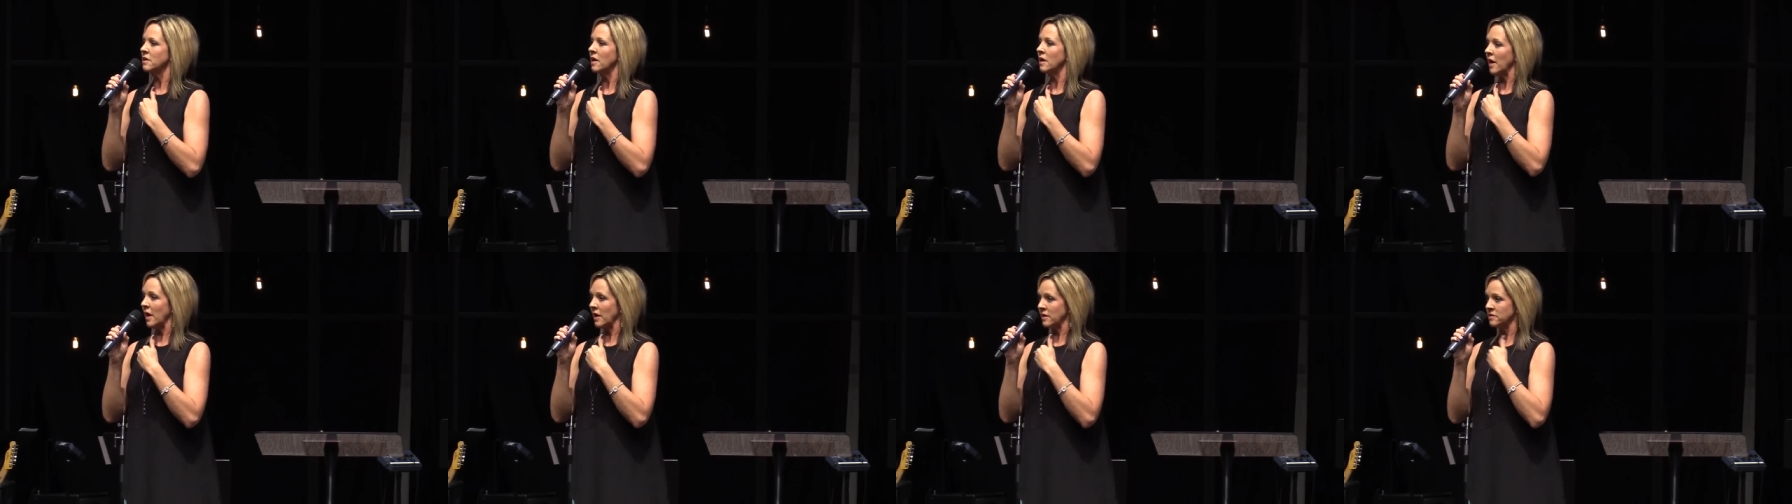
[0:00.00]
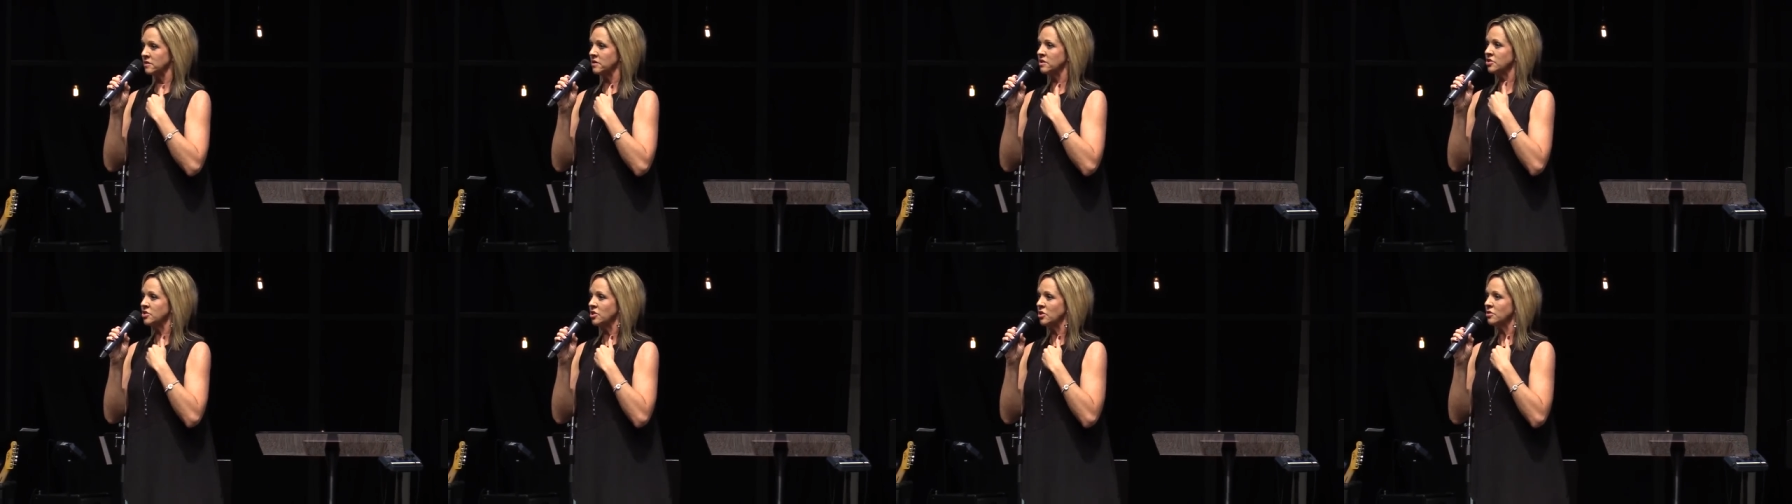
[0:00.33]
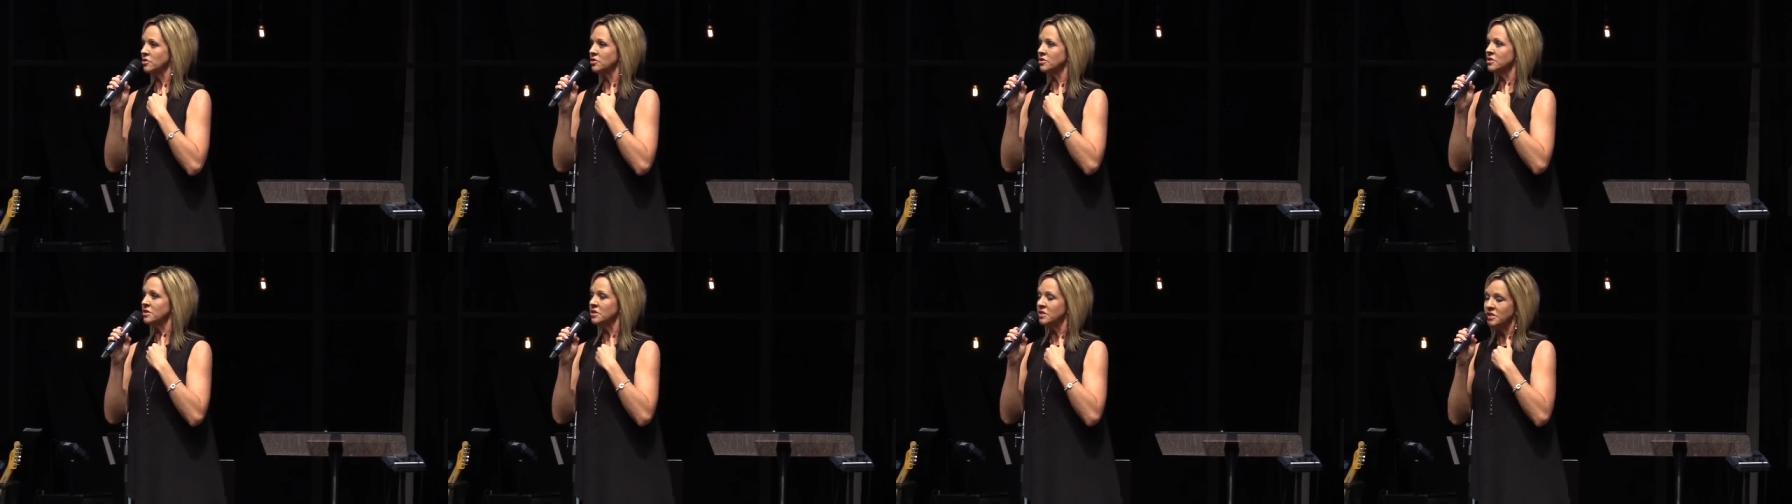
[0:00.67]
as the
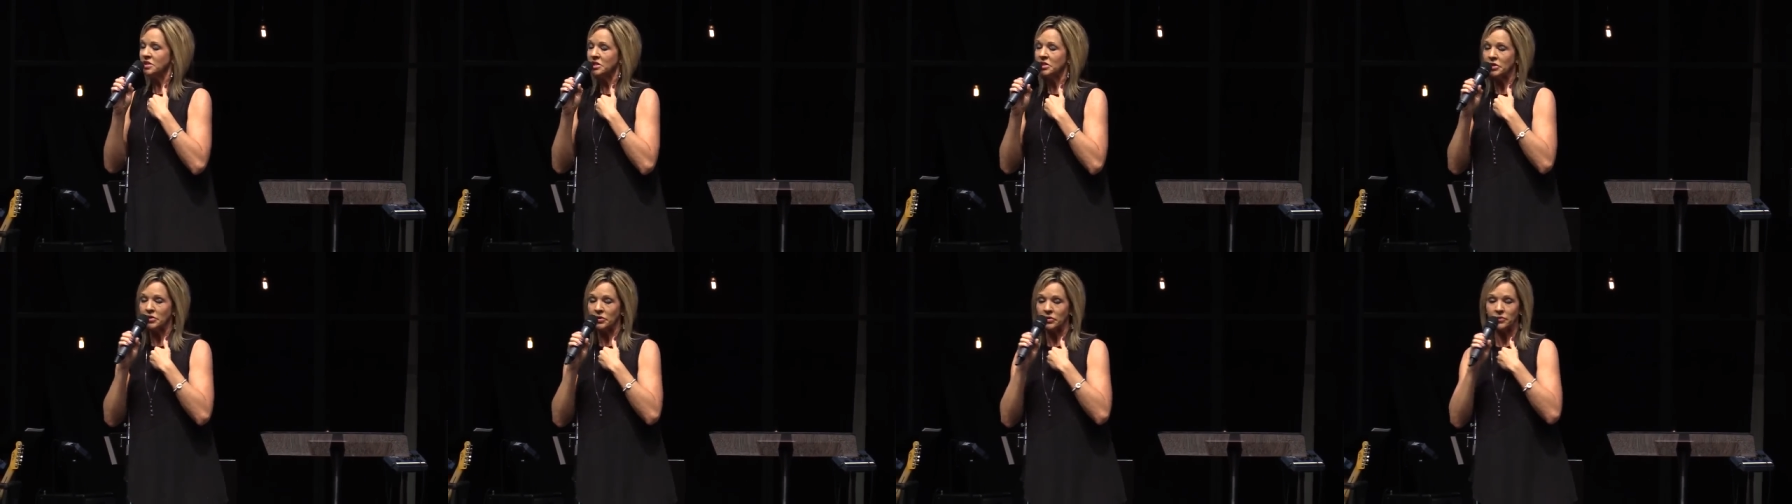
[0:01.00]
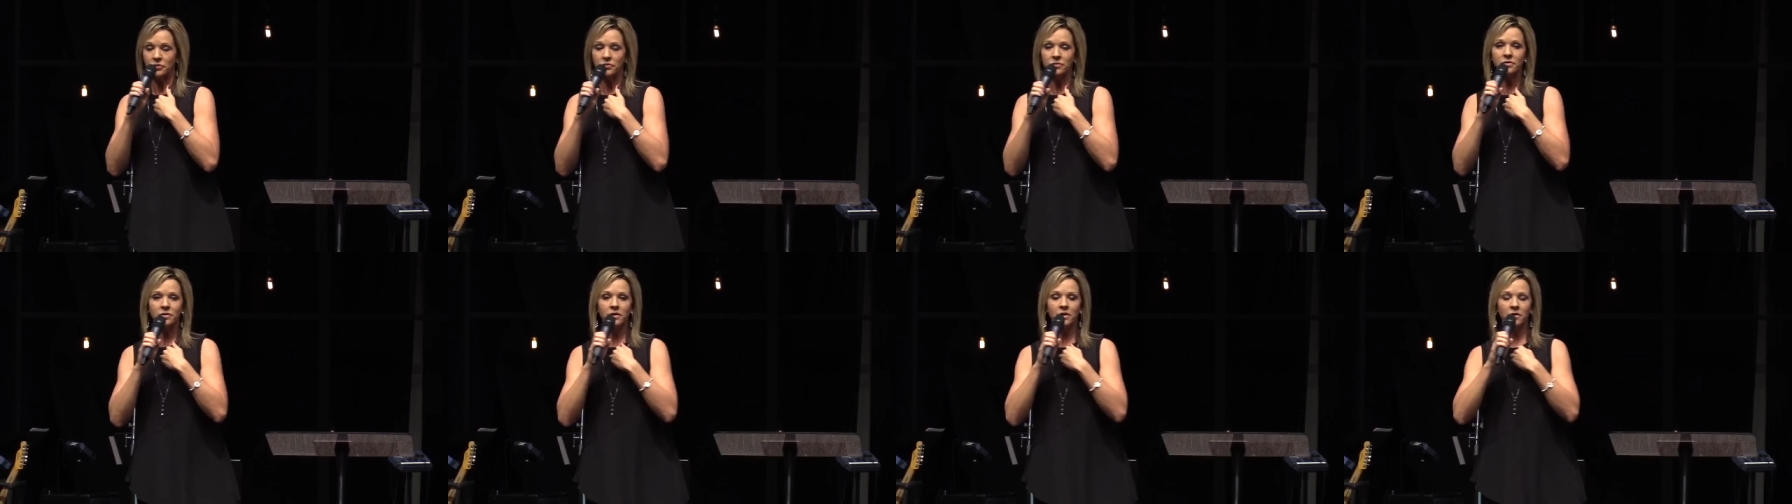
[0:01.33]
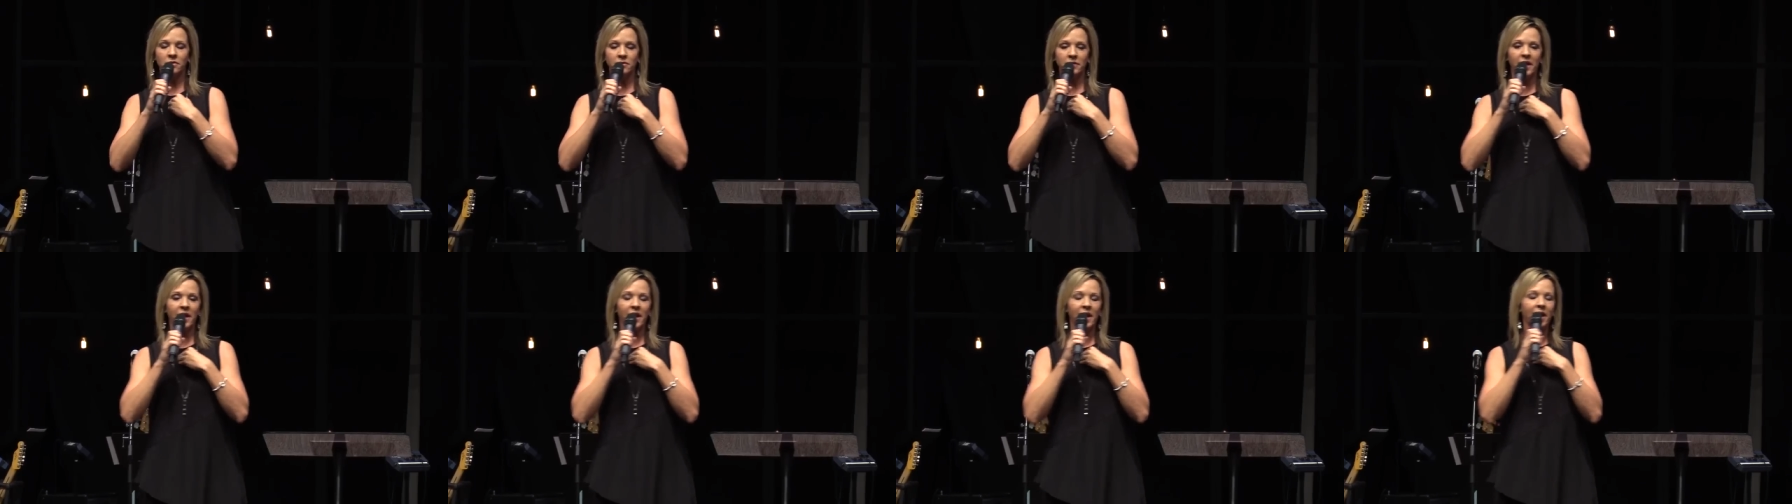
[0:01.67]
church to do
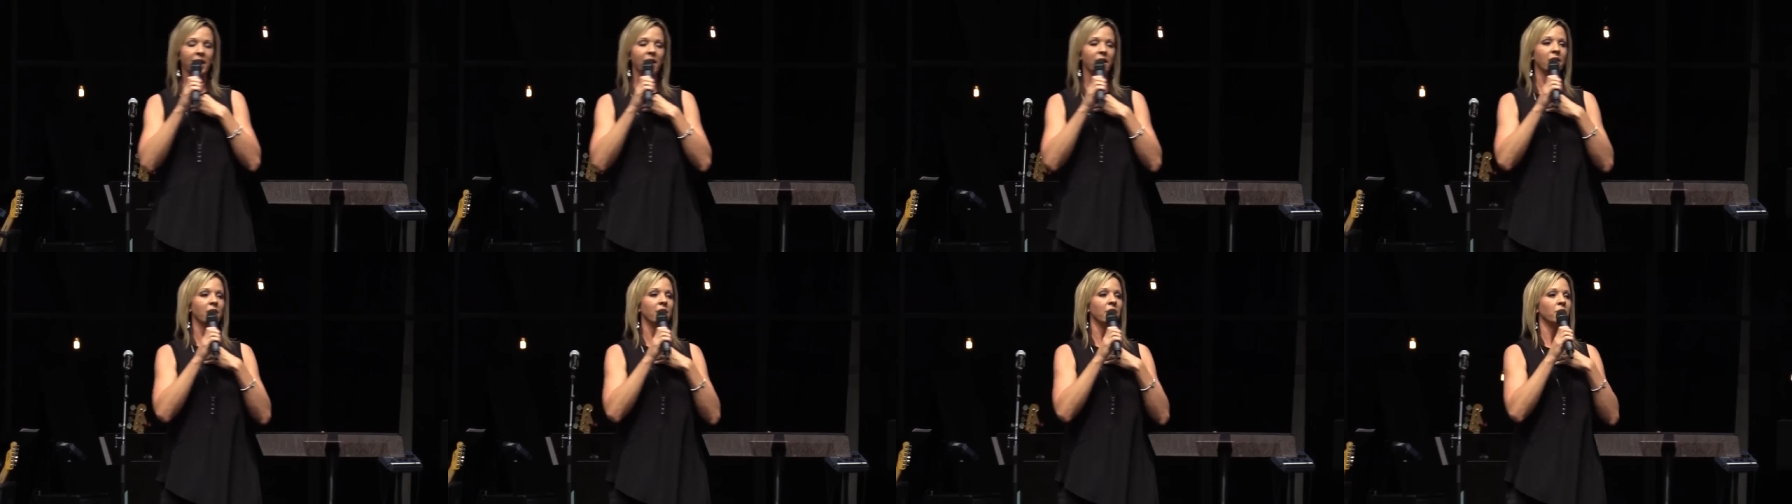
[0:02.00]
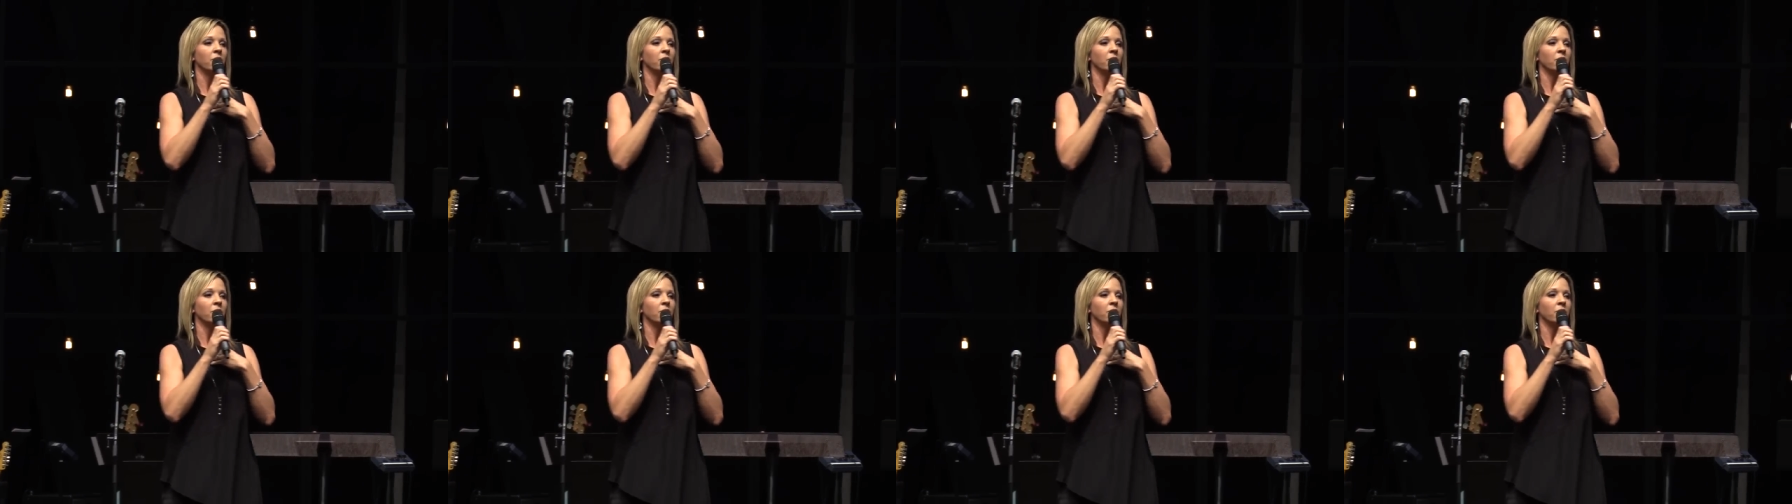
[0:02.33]
okay